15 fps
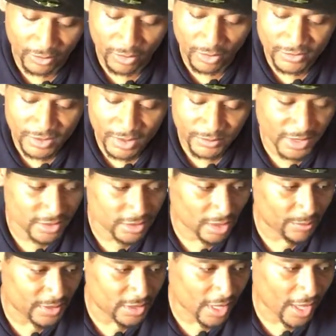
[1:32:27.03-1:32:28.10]
don't know if something's
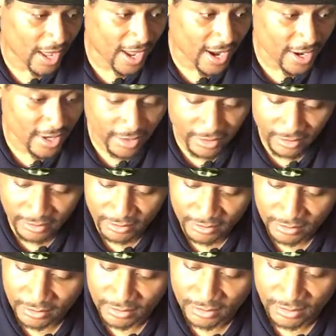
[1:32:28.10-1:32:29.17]
up in the air
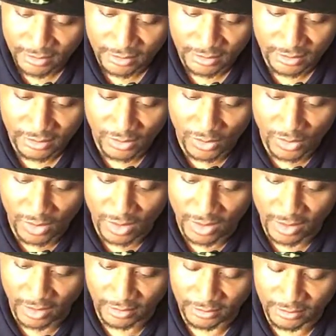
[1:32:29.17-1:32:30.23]

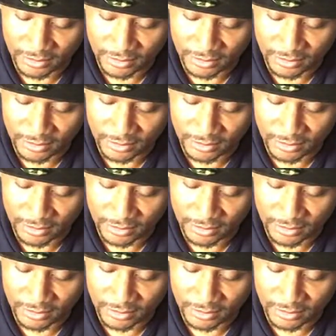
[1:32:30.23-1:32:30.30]
or